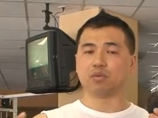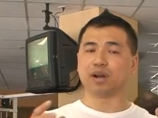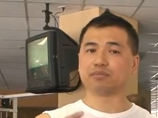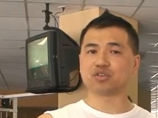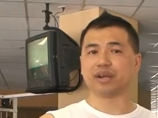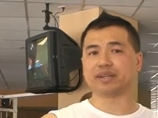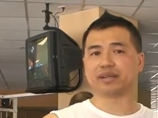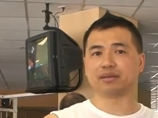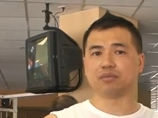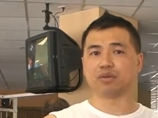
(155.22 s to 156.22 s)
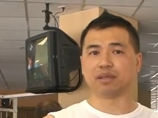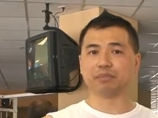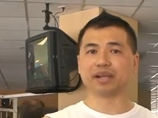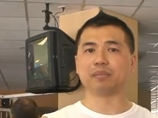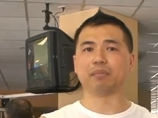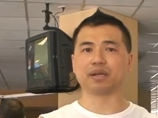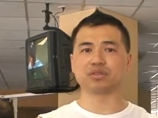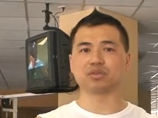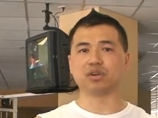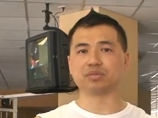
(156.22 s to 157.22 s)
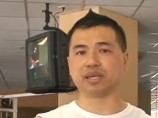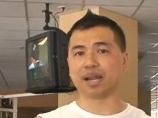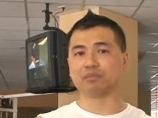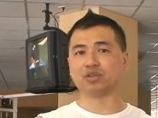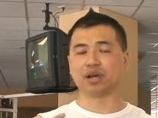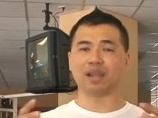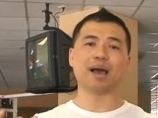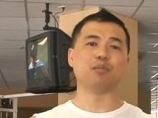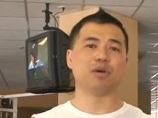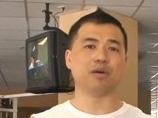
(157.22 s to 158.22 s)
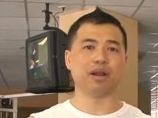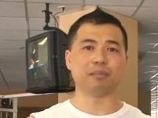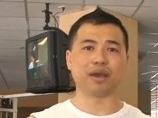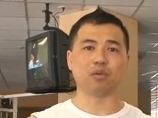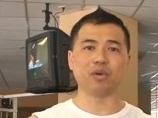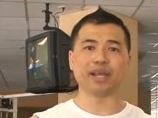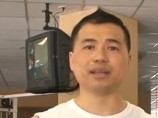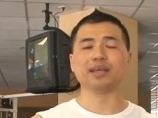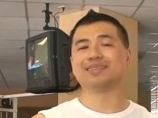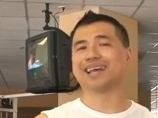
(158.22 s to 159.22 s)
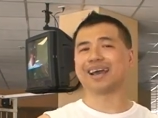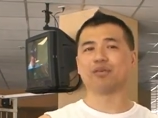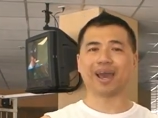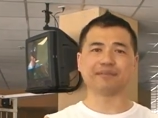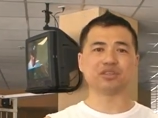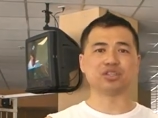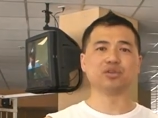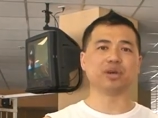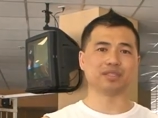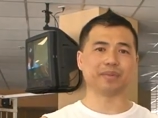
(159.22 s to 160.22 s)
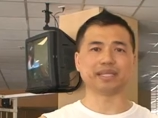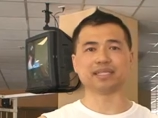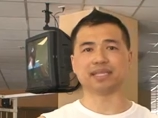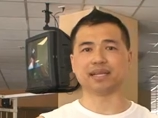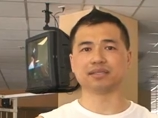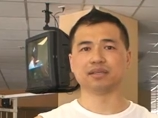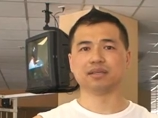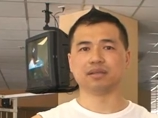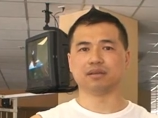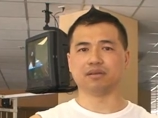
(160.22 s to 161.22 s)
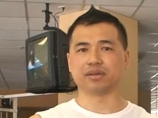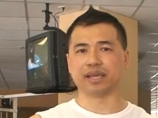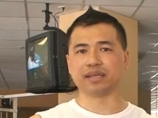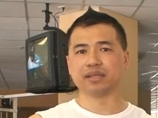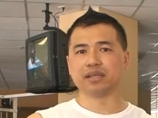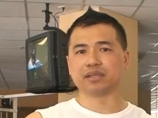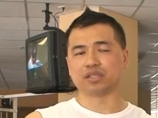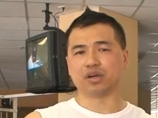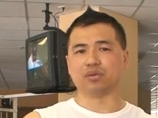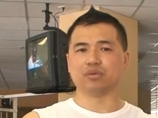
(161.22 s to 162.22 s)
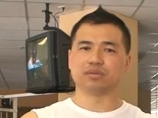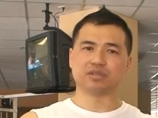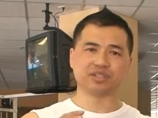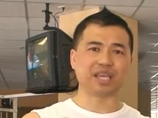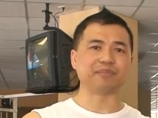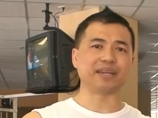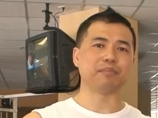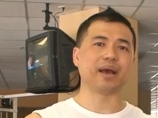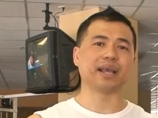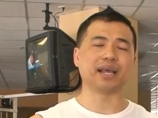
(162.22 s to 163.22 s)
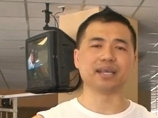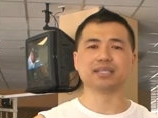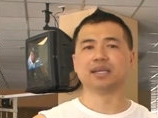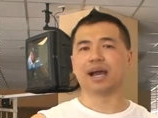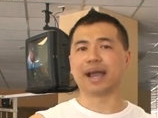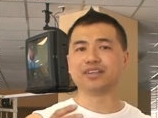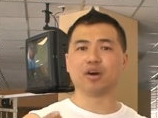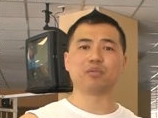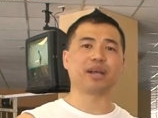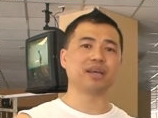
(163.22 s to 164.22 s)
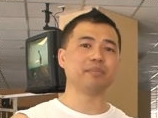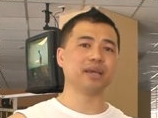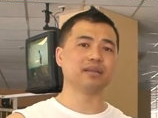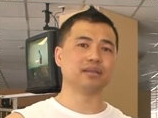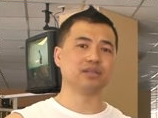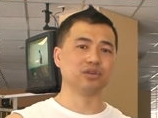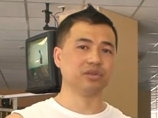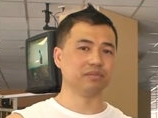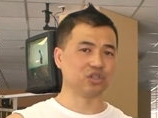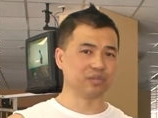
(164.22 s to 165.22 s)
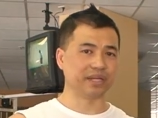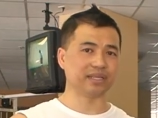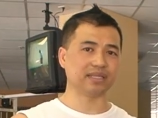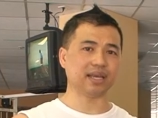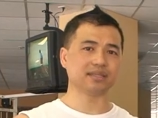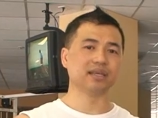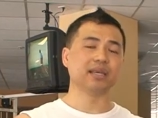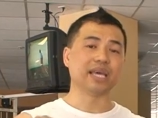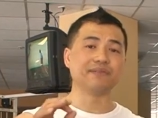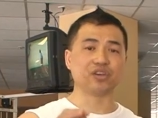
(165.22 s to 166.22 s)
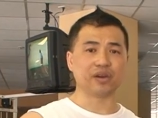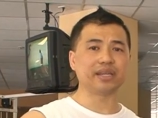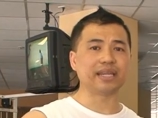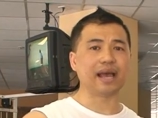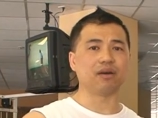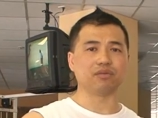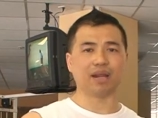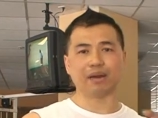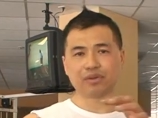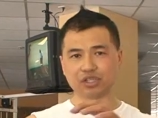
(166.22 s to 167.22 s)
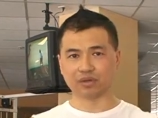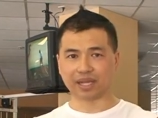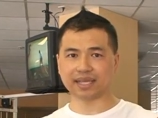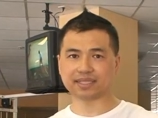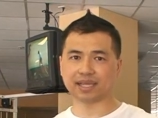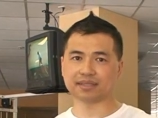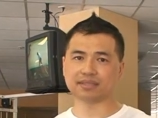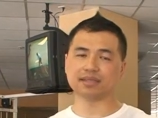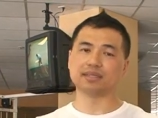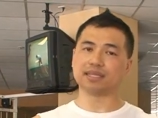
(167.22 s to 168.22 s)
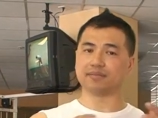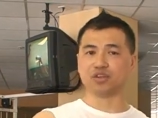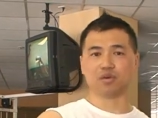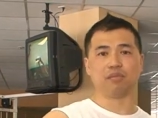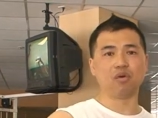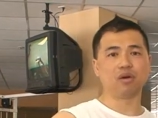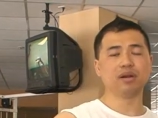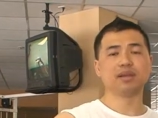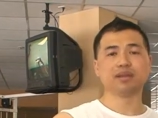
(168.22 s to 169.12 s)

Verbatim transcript: when I'm training with the bigger muscle groups and I'm doing a lot more amount of weight, then I don't have to do as many sets okay? So just keep that in mind, guys. I don't recommend doing too many sets. If you're in doubt, I would do less sets instead of doing more